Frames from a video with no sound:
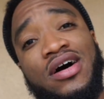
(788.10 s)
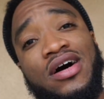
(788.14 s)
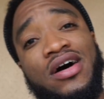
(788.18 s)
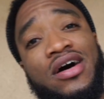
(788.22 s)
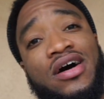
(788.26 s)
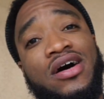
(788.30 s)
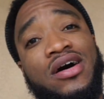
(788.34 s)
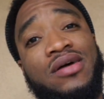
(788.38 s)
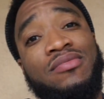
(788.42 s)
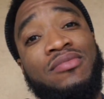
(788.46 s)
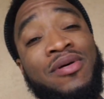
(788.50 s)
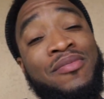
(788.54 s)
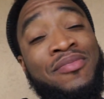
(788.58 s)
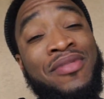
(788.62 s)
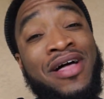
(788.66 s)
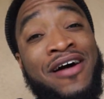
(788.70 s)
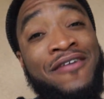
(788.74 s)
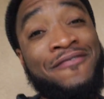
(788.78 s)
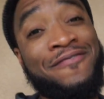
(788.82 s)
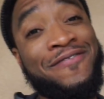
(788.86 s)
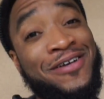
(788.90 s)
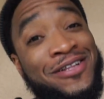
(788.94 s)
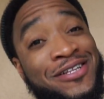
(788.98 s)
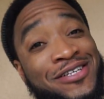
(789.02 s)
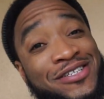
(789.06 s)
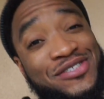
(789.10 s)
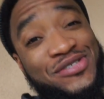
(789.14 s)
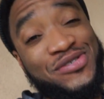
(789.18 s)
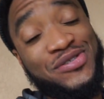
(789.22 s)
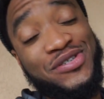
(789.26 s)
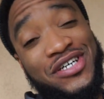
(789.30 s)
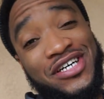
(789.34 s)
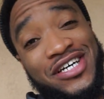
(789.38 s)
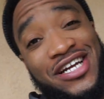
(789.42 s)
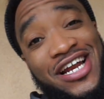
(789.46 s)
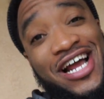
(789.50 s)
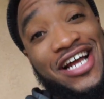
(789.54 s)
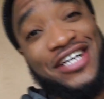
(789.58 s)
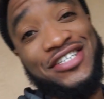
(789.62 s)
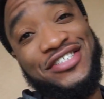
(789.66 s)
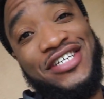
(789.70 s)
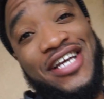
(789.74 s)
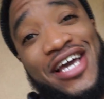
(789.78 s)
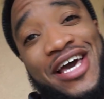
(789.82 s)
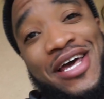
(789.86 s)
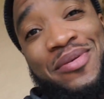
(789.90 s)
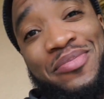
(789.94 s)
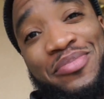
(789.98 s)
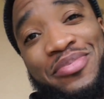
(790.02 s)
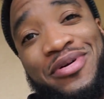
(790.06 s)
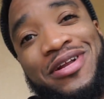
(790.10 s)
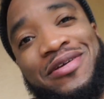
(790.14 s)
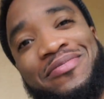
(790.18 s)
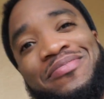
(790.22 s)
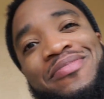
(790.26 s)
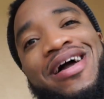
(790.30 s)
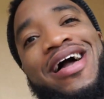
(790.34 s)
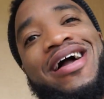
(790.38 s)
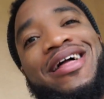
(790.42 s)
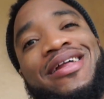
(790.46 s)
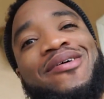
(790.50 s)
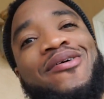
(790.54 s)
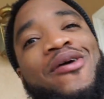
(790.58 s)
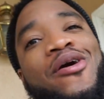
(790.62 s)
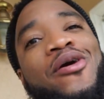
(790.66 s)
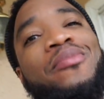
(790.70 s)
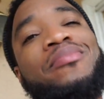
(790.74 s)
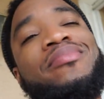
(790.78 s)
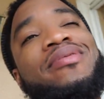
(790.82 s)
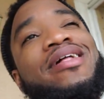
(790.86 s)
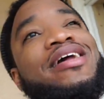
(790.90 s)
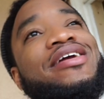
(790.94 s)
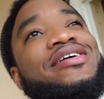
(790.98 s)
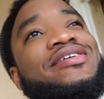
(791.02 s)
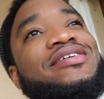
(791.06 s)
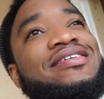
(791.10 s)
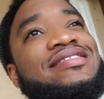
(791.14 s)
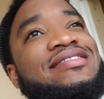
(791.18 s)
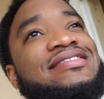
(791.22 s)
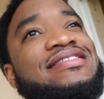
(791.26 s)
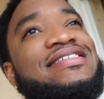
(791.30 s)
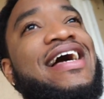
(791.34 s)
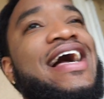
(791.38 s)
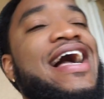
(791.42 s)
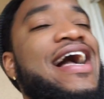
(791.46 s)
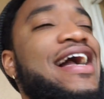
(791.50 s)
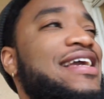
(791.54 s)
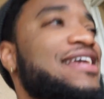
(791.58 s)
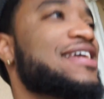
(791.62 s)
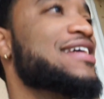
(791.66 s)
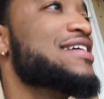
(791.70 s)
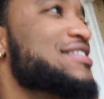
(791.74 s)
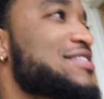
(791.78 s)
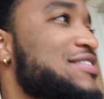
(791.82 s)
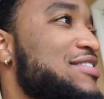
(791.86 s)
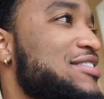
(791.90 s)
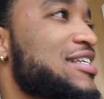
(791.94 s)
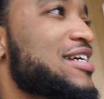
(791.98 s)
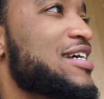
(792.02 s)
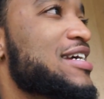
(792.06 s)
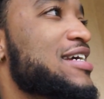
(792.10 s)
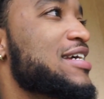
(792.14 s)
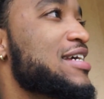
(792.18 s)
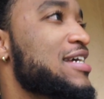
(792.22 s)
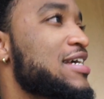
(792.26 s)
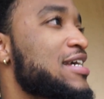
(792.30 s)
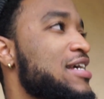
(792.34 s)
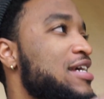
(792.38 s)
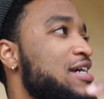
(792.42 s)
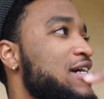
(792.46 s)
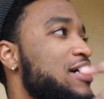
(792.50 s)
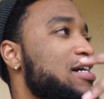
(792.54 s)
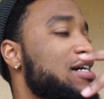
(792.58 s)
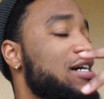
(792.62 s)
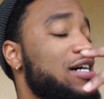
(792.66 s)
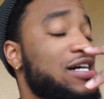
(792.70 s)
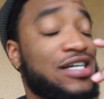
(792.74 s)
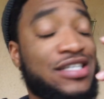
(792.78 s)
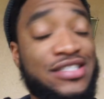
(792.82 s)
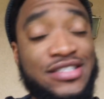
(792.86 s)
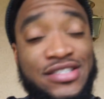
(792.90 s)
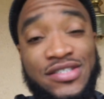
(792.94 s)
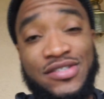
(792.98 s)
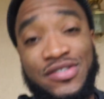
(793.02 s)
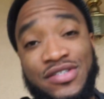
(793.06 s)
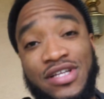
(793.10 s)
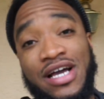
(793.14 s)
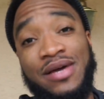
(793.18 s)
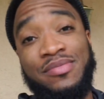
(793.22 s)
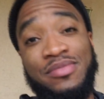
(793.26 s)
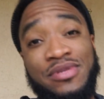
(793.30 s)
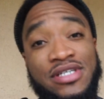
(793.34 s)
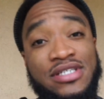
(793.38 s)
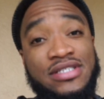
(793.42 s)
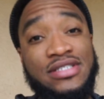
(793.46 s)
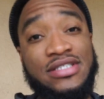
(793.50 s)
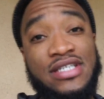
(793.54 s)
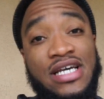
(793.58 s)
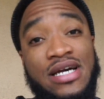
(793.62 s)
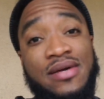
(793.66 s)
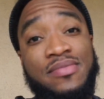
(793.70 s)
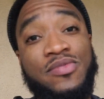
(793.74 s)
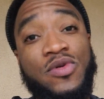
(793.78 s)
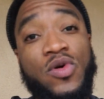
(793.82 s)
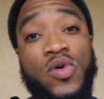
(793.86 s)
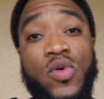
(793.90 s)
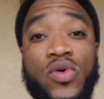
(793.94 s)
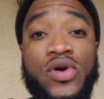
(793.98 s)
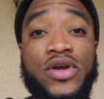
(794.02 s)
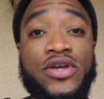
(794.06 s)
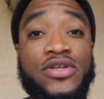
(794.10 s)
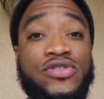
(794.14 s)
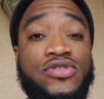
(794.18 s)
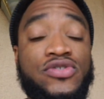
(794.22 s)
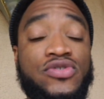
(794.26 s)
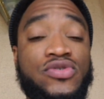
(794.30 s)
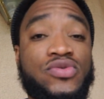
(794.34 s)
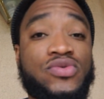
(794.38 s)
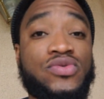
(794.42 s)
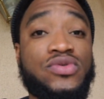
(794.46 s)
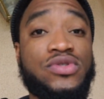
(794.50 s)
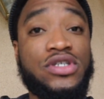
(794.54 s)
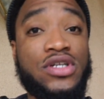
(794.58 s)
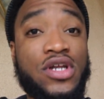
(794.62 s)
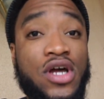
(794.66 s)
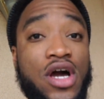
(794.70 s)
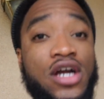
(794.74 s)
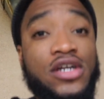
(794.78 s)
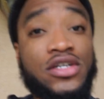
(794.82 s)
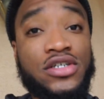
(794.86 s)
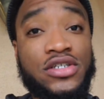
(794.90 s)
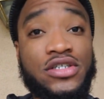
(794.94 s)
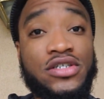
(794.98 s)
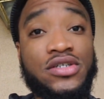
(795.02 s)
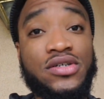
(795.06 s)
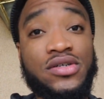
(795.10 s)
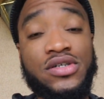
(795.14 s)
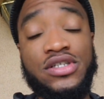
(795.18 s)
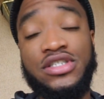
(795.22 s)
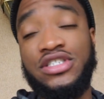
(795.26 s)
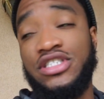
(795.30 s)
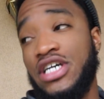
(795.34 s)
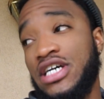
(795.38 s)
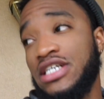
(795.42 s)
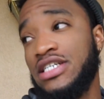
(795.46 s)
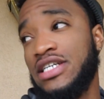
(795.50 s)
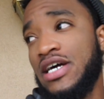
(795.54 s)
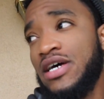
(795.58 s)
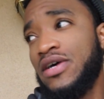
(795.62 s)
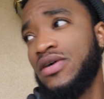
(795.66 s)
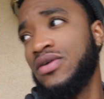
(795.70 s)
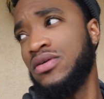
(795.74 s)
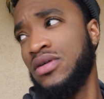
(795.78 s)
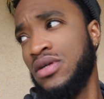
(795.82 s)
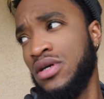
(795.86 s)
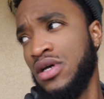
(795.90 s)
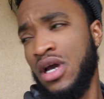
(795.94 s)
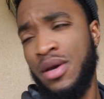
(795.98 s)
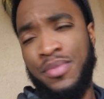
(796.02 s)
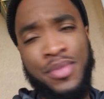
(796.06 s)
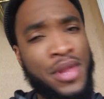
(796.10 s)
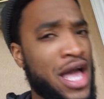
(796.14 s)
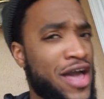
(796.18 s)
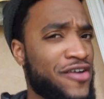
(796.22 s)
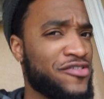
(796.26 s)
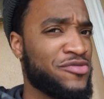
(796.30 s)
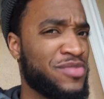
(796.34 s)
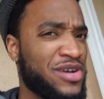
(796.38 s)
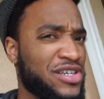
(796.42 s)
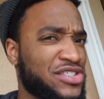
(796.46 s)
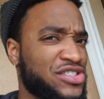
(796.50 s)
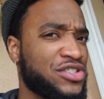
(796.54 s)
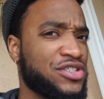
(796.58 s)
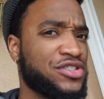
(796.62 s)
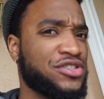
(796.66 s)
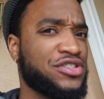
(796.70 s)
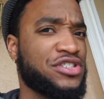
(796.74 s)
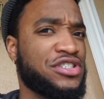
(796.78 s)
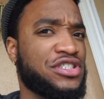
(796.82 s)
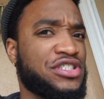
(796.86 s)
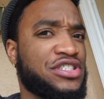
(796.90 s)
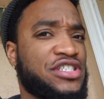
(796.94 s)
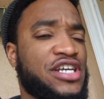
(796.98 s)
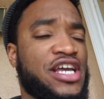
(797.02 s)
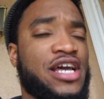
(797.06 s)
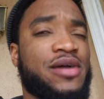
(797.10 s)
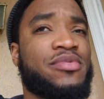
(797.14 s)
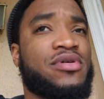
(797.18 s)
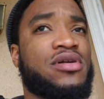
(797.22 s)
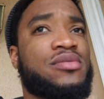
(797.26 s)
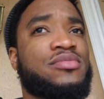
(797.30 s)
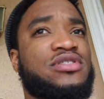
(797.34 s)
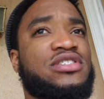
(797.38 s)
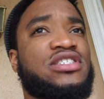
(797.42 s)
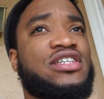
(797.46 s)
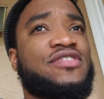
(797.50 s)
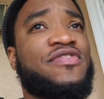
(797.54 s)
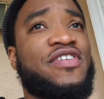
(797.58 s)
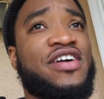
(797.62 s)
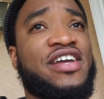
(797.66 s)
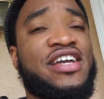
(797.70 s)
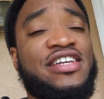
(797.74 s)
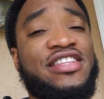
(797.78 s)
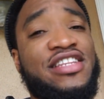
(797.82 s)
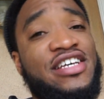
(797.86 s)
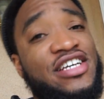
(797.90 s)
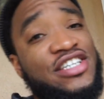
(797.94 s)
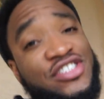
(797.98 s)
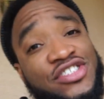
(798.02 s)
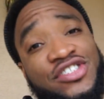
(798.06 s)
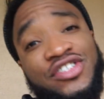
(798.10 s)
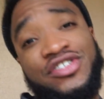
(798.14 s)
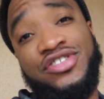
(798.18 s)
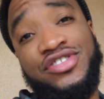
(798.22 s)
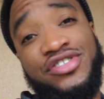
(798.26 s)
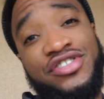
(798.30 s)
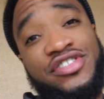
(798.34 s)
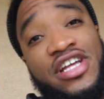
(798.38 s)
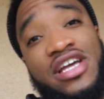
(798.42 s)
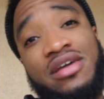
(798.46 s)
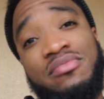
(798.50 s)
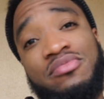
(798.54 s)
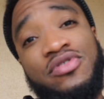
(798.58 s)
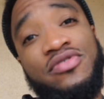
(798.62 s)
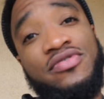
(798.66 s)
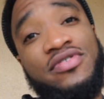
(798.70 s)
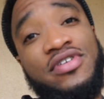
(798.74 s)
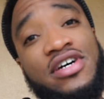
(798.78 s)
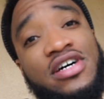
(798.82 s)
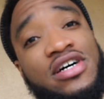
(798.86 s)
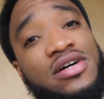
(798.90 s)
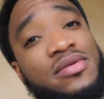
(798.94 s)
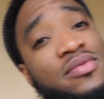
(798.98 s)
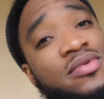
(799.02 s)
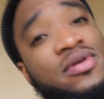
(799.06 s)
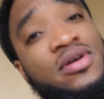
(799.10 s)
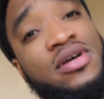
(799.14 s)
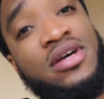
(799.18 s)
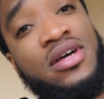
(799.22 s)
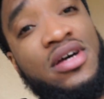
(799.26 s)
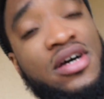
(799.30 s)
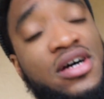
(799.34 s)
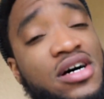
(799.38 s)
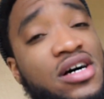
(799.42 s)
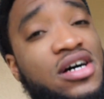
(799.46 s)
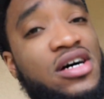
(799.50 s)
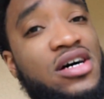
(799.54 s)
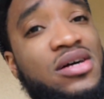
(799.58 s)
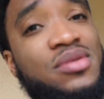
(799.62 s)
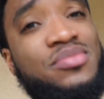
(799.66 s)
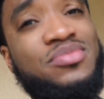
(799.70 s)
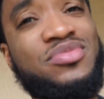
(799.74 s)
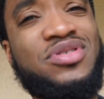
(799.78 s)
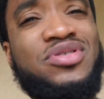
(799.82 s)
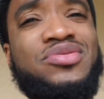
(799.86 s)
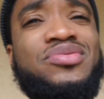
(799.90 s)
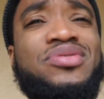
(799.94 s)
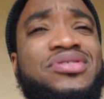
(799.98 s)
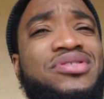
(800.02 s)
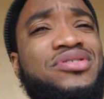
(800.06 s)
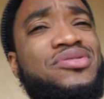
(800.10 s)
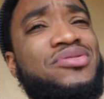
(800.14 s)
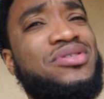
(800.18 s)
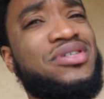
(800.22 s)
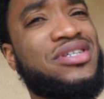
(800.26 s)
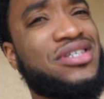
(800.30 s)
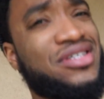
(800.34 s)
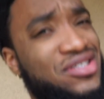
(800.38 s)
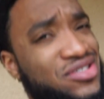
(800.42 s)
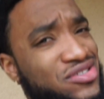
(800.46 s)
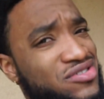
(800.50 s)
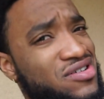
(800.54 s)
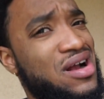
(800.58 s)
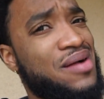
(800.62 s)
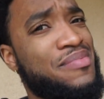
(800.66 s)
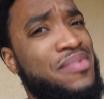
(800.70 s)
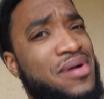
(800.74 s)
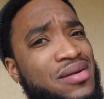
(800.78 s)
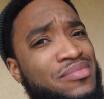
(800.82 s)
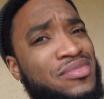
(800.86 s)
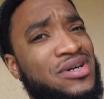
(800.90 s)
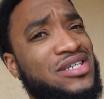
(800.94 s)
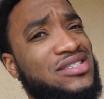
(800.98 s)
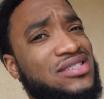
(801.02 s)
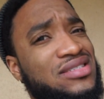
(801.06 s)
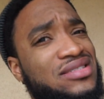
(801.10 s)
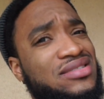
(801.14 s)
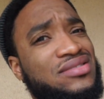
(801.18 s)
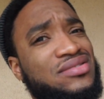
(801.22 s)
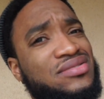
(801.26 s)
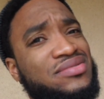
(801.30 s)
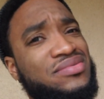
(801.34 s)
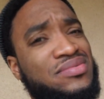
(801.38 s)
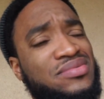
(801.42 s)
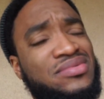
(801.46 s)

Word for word: I'm not feeling too good. I actually had a pretty bad gallbladder attack yesterday. So that means I'm going to the doctor to get checked out. I'm not having my surgery just yet, but I'm gonna see if I can get that surgery day moved up, so we can do to get this crap out of my system.